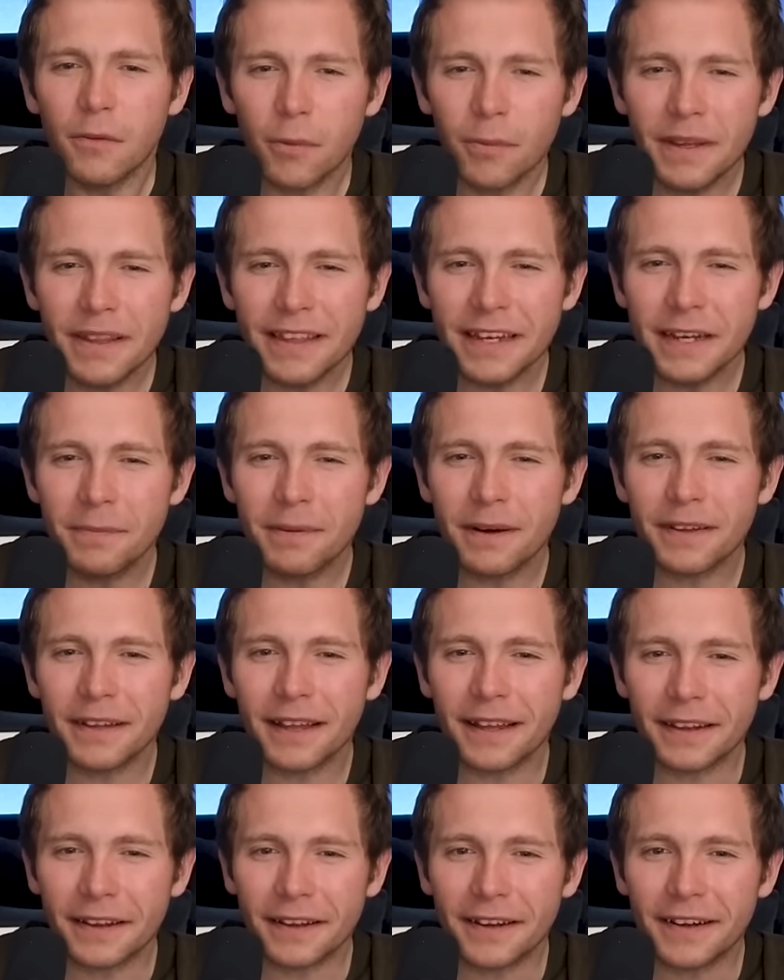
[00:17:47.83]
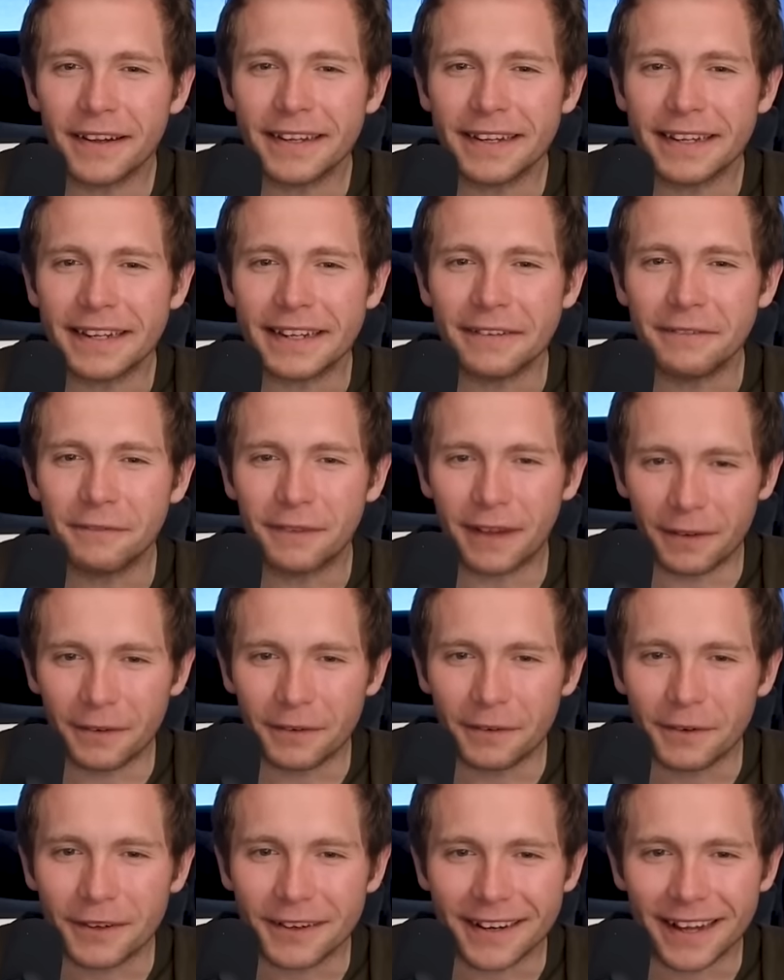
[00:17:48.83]
When we think about that early
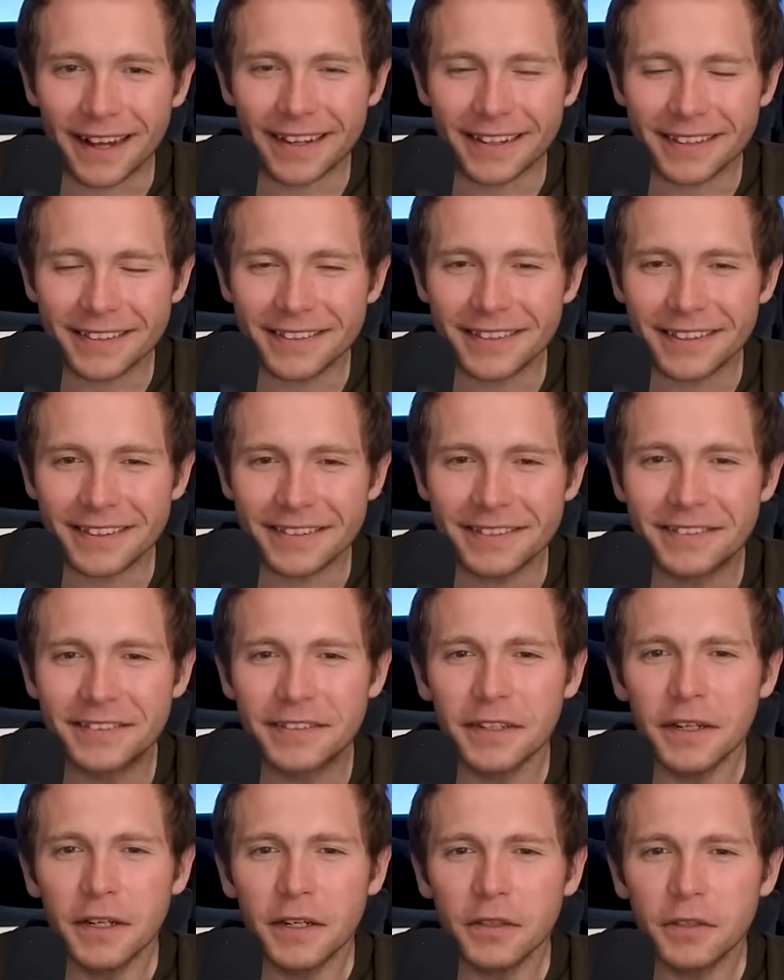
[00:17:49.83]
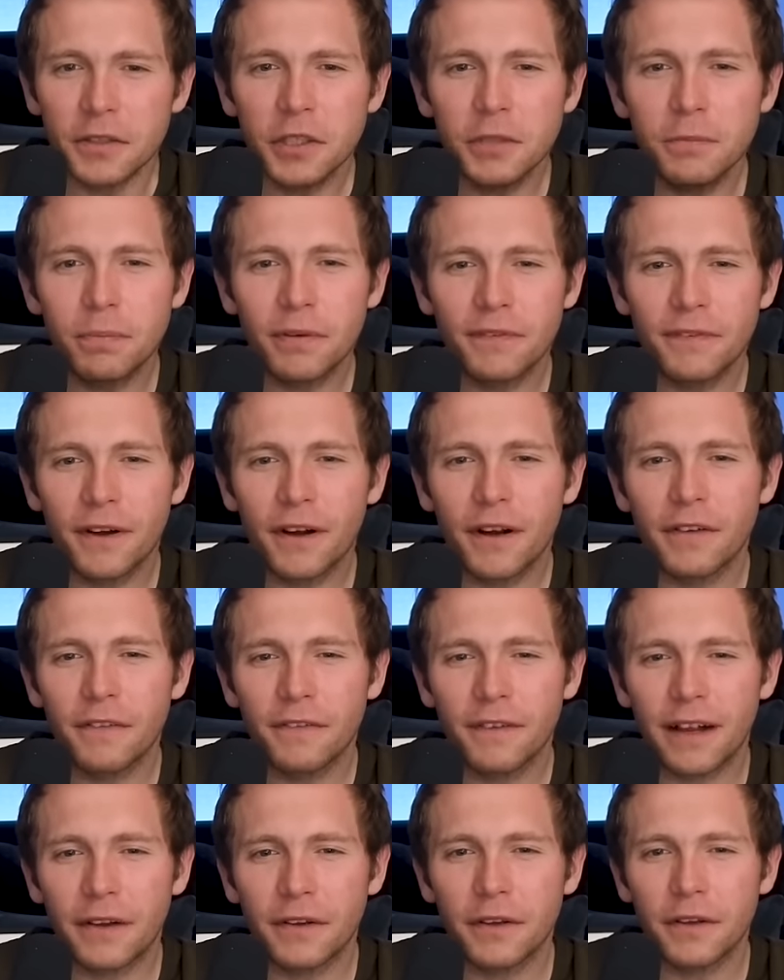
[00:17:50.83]
founder analysis, do you prefer a
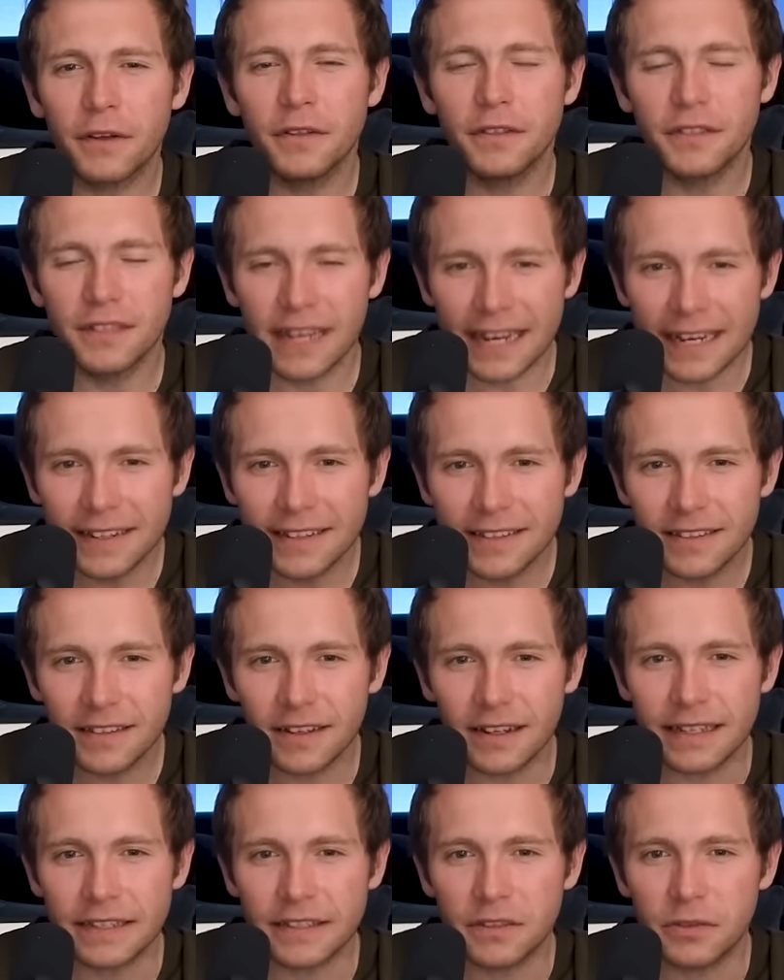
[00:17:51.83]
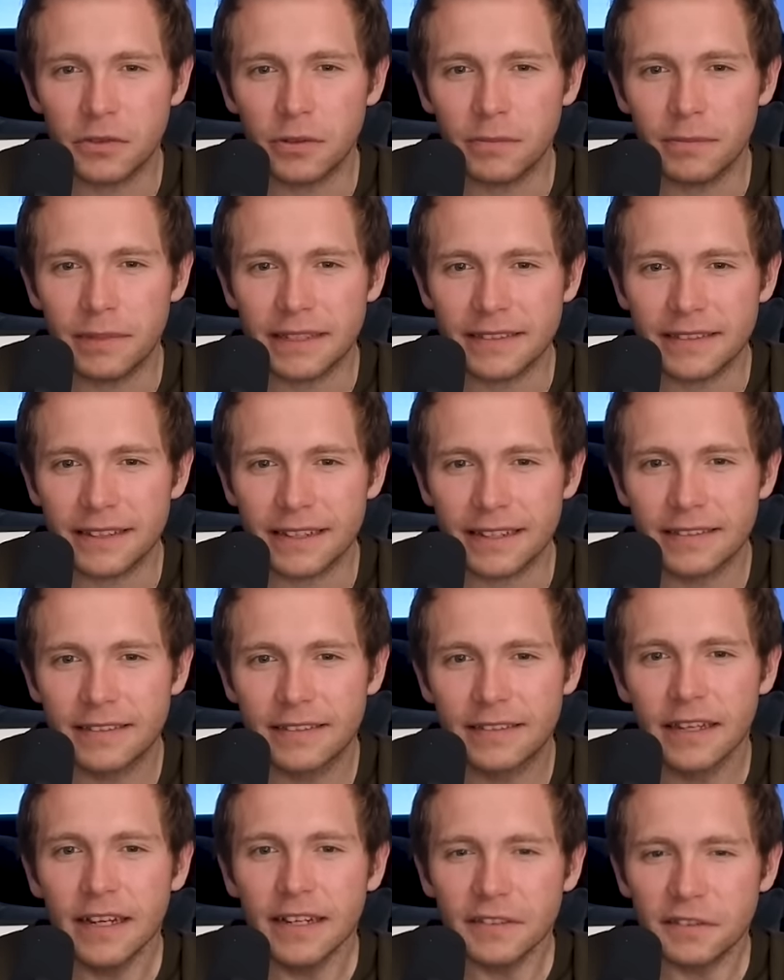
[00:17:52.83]
founder who's an insider to a
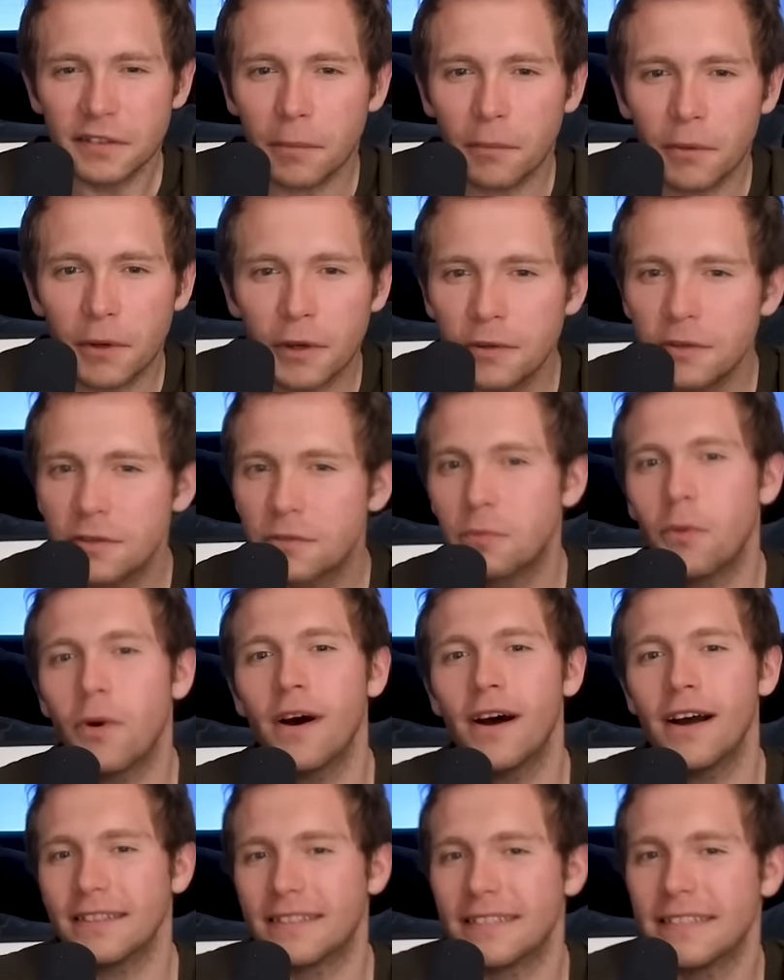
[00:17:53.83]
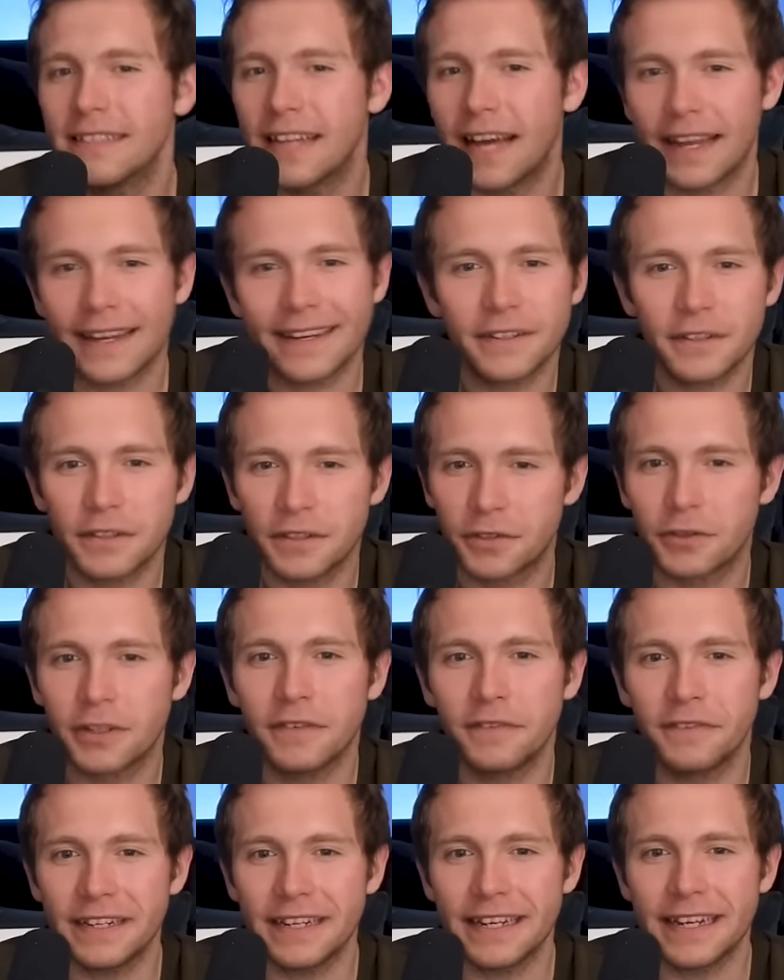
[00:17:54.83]
business, someone who's worked in that
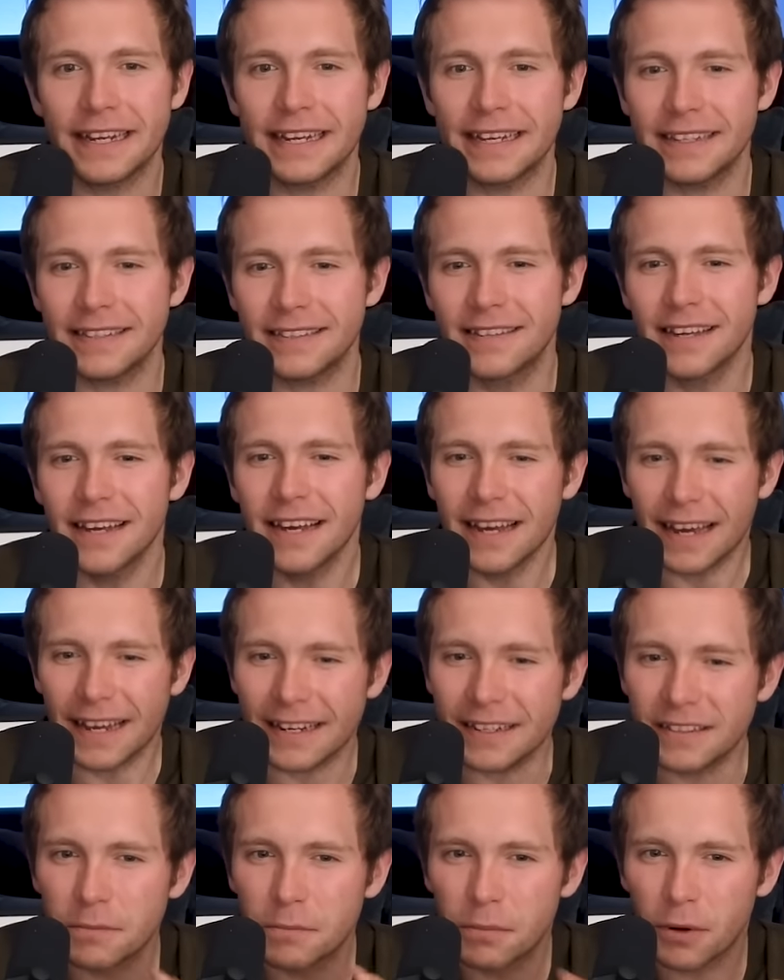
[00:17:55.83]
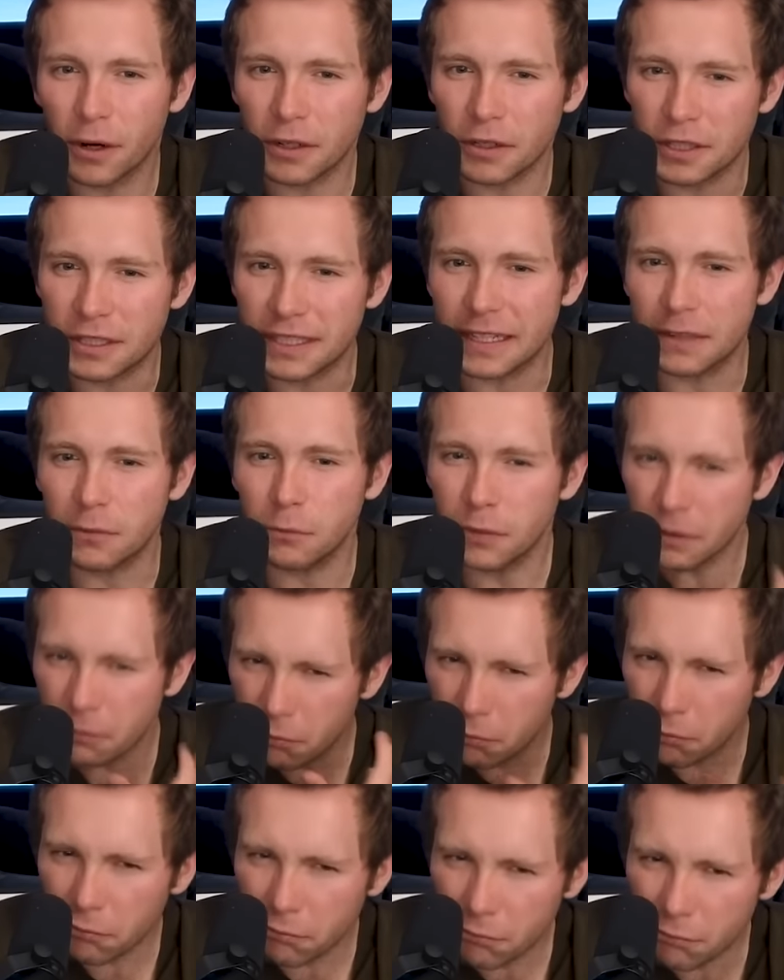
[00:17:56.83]
industry for years and is approaching it with
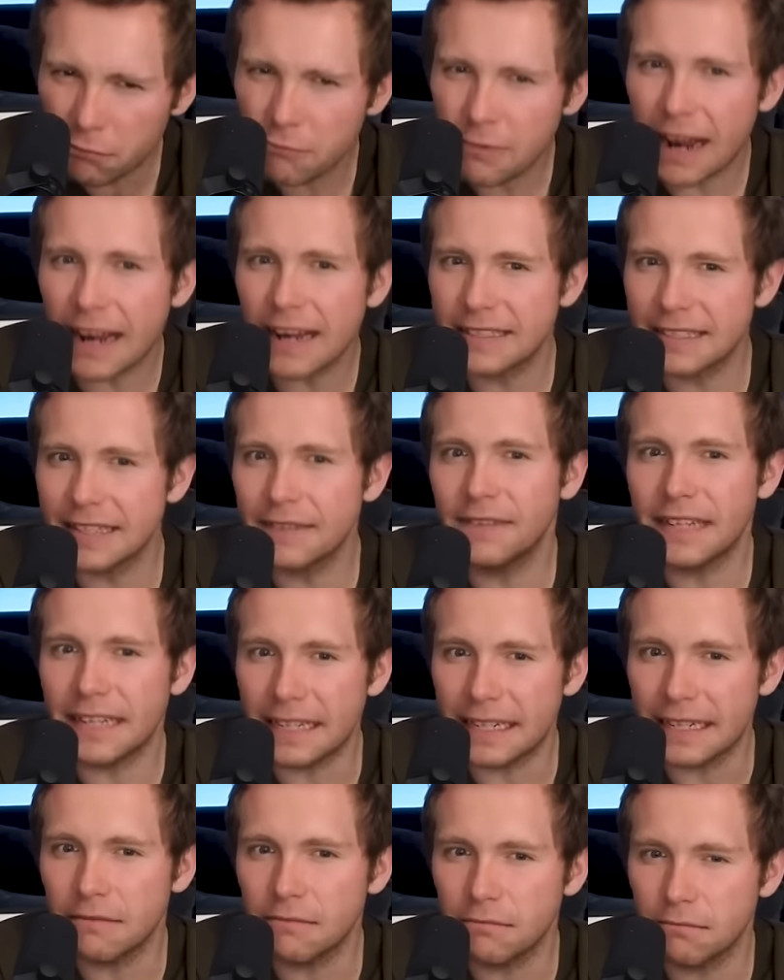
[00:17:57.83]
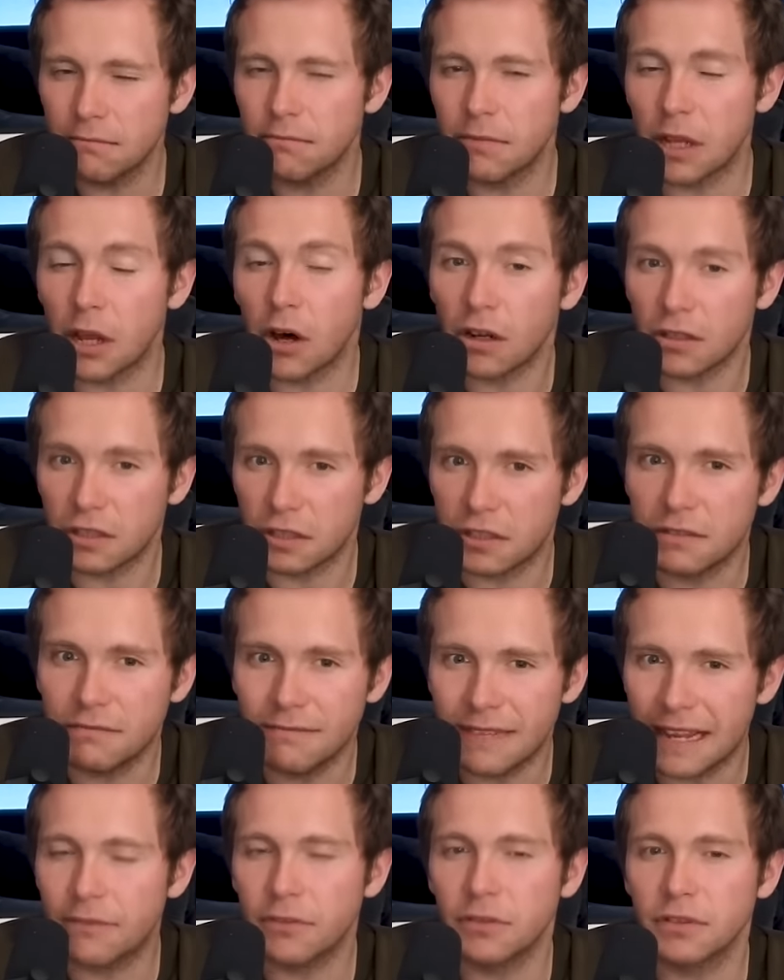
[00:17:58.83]
relatively large
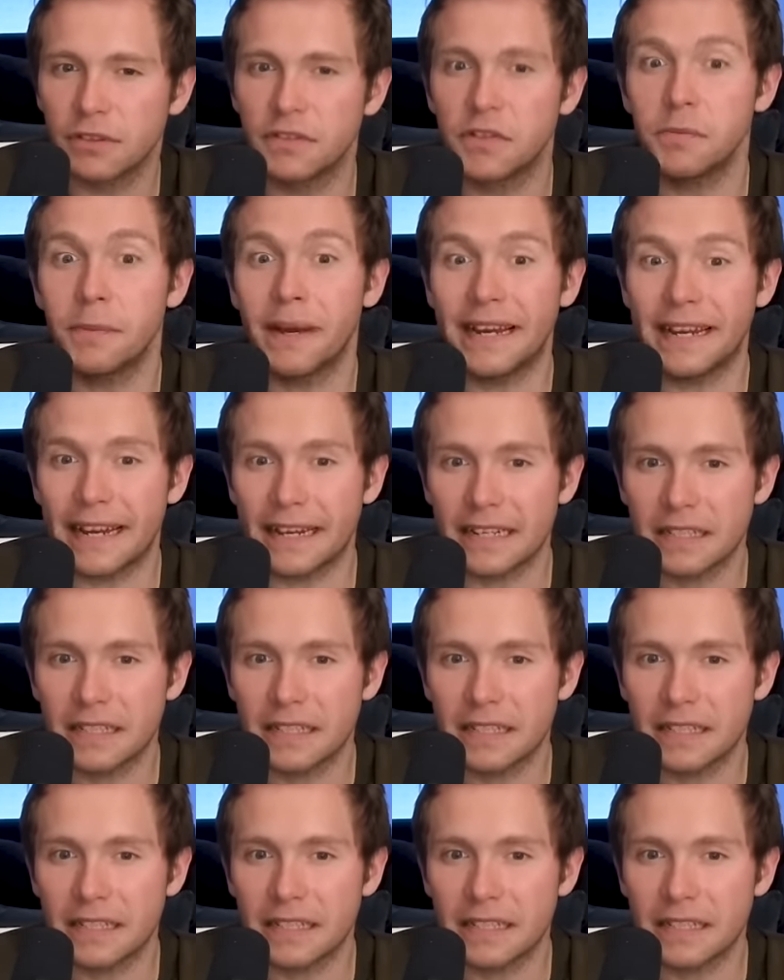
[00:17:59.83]
levels of domain